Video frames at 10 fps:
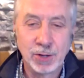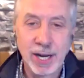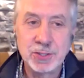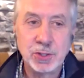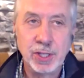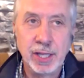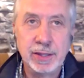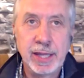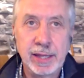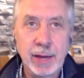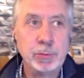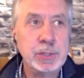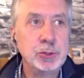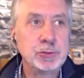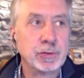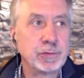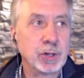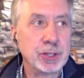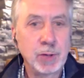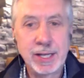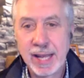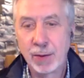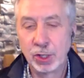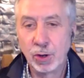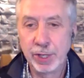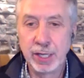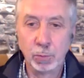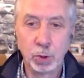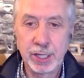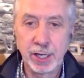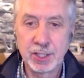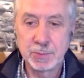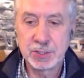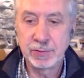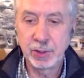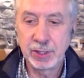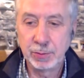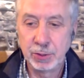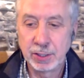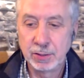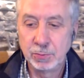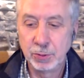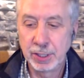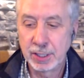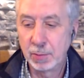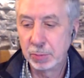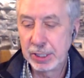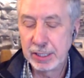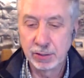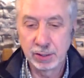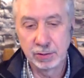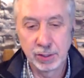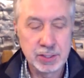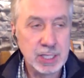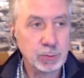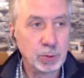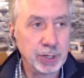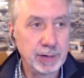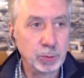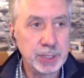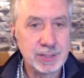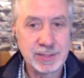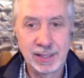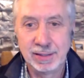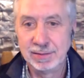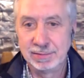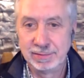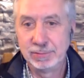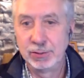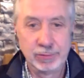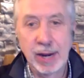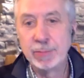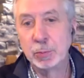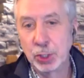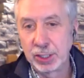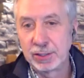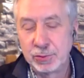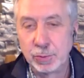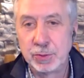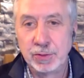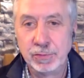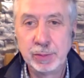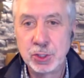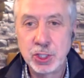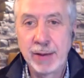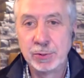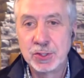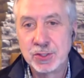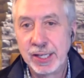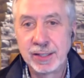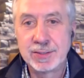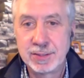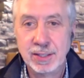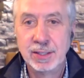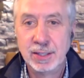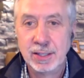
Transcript: right. So that, that, that would be useful for us. Right now, we're going in and working on a specific thing with a with a company or or a team or whatever. We could say, grab the book, flip to, flip to chapter six, okay